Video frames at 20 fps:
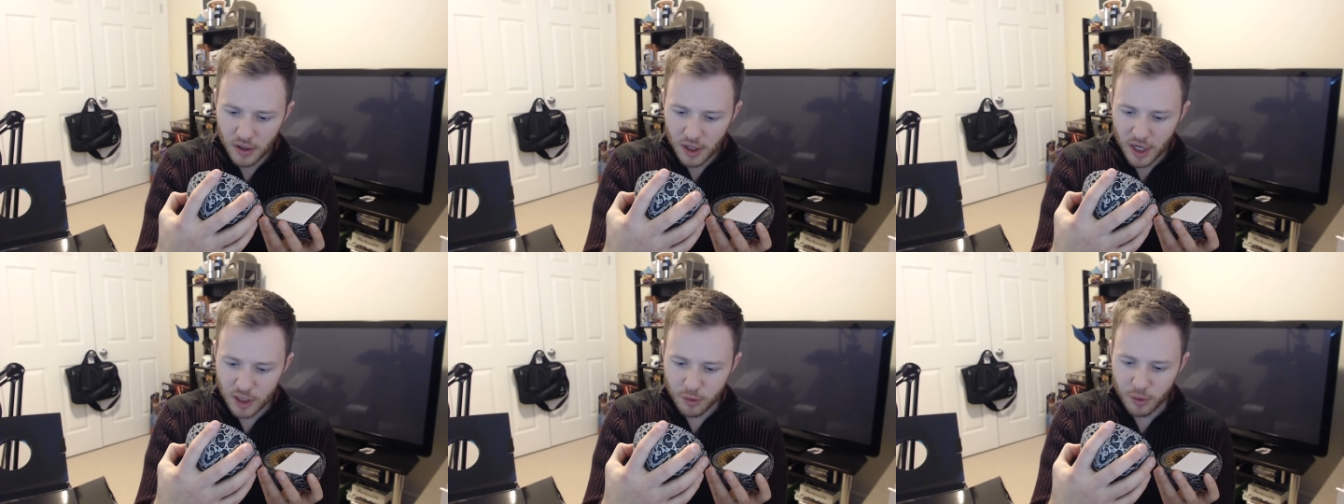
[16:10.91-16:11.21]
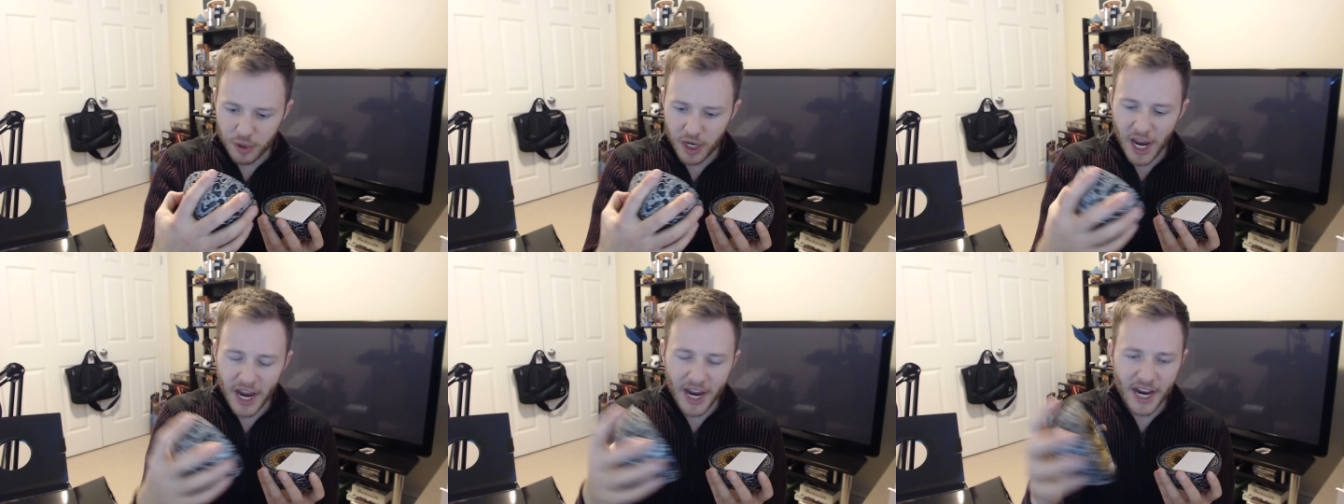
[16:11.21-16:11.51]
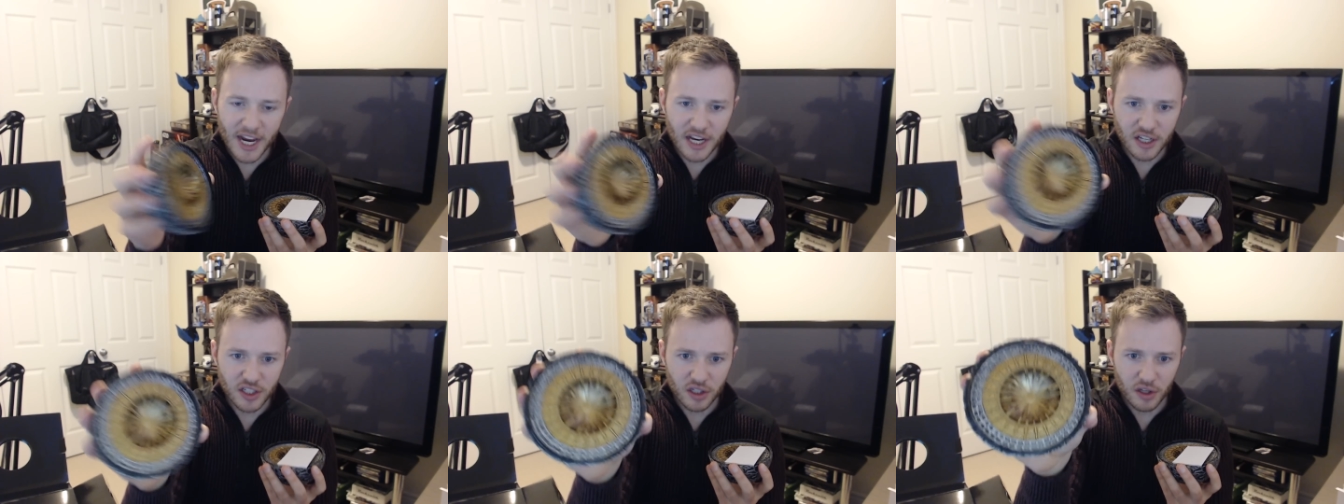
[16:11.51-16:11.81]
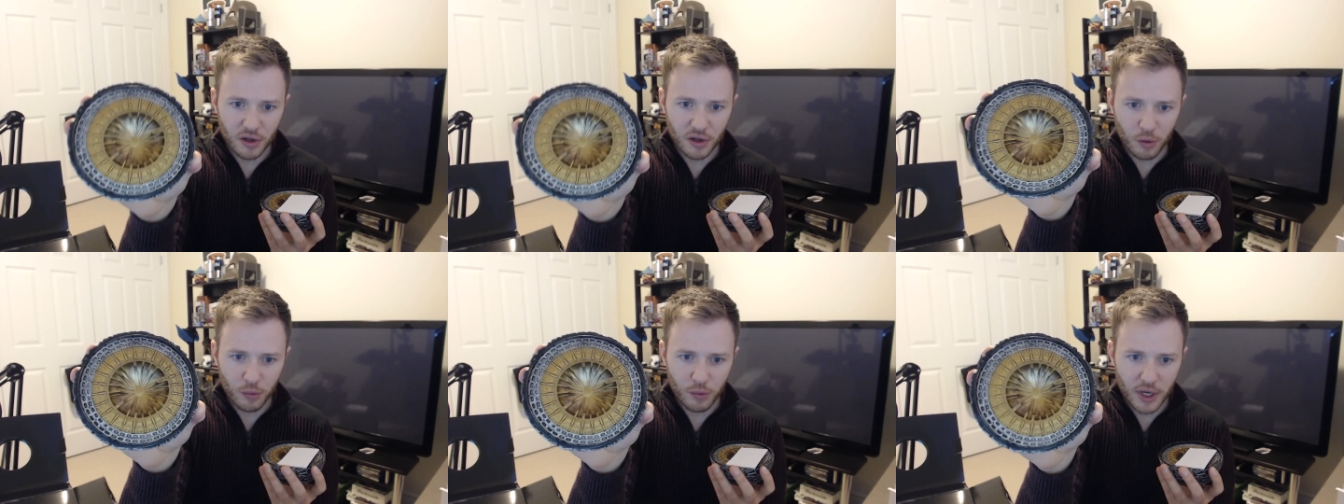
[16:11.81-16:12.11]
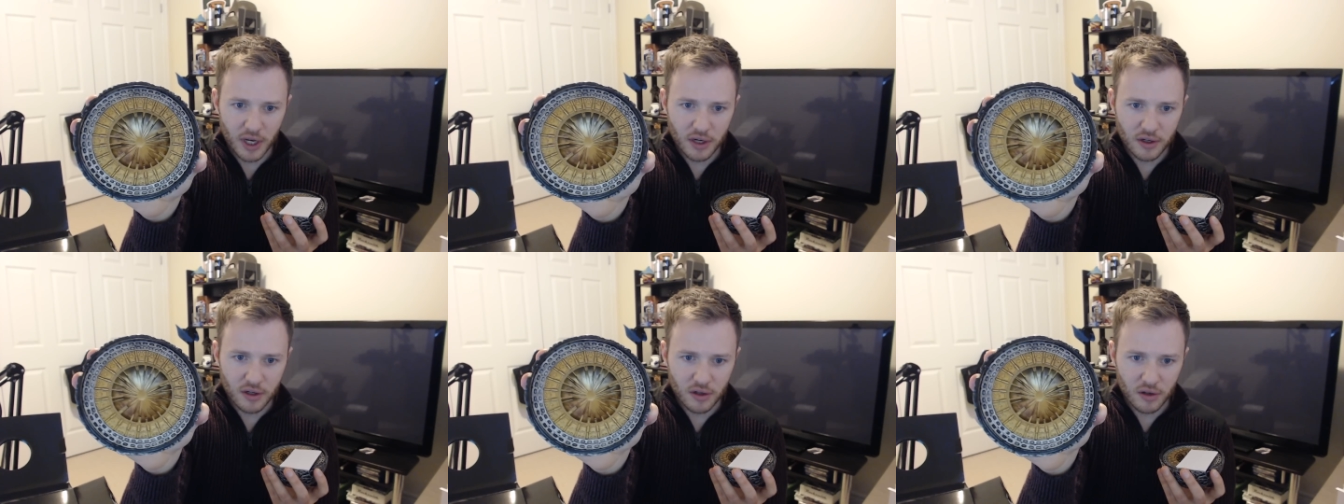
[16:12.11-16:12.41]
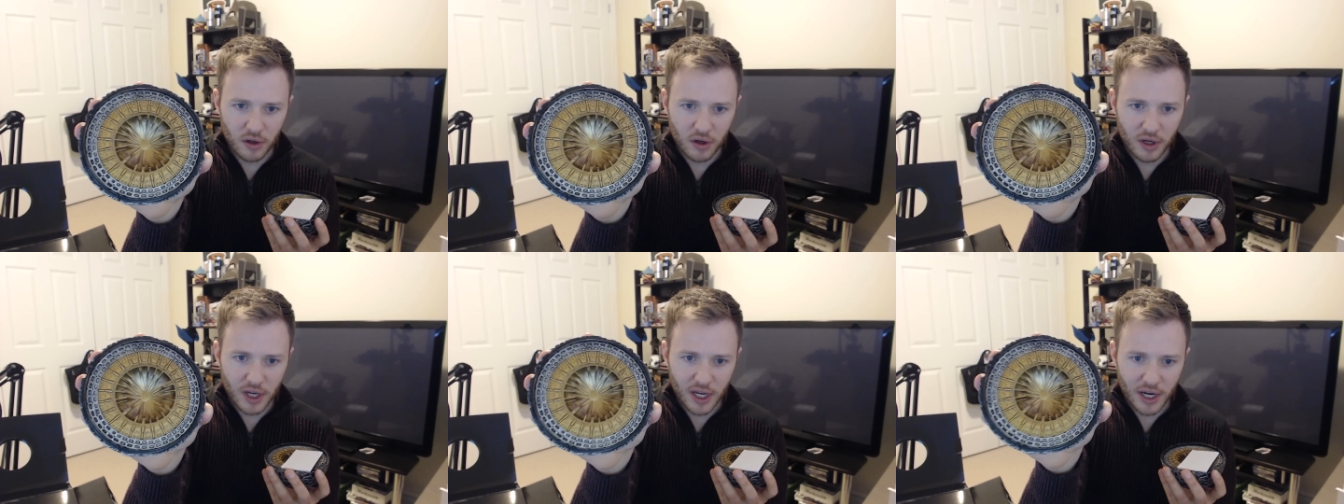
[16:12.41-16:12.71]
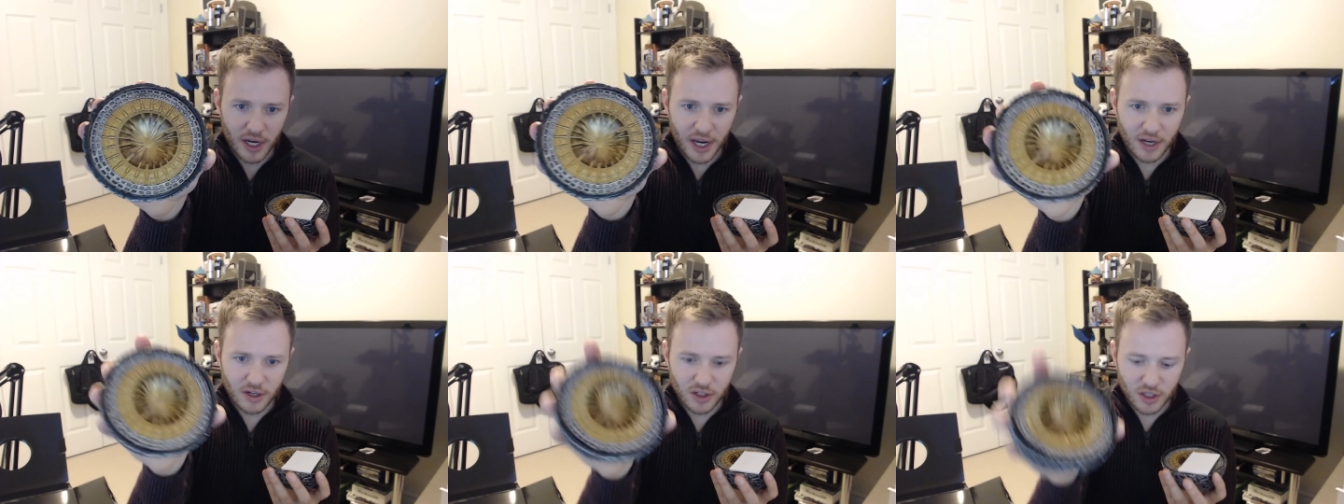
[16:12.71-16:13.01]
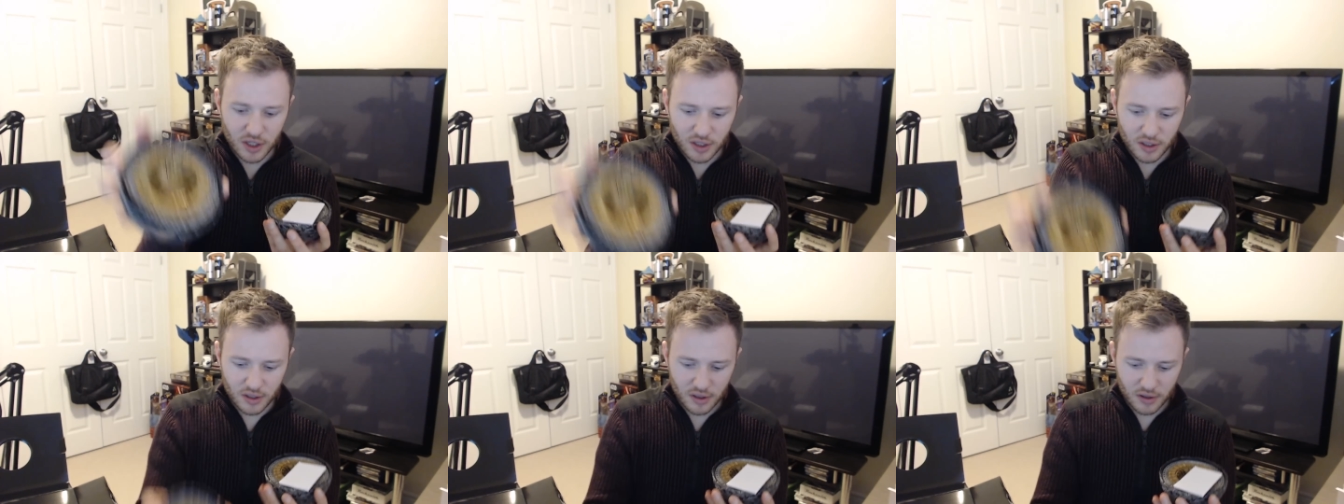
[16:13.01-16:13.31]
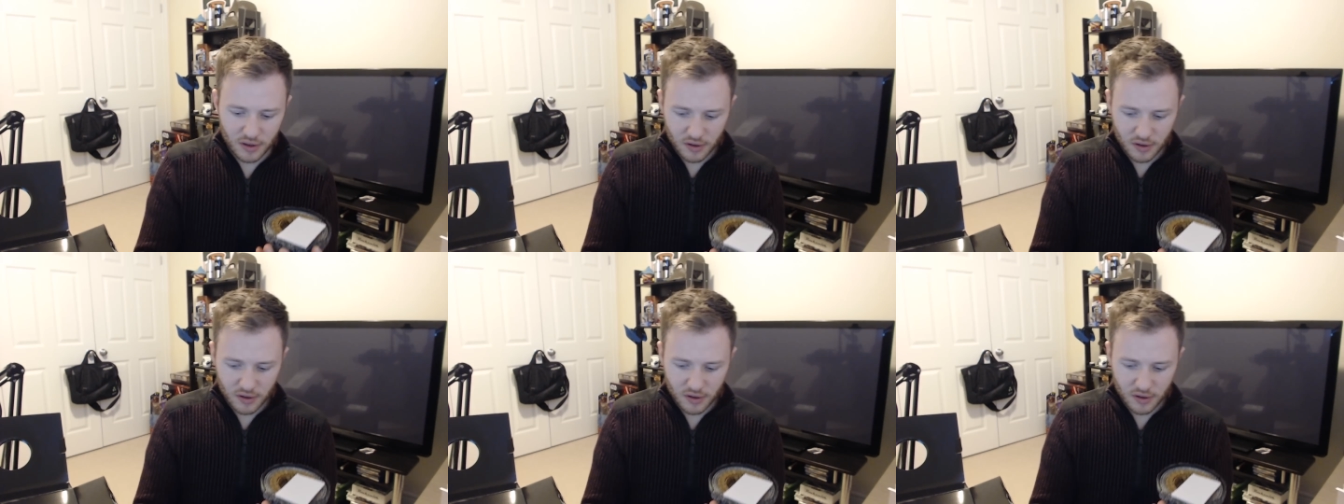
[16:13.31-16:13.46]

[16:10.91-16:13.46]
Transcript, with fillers: it's been aged a little bit to look kind of ancient and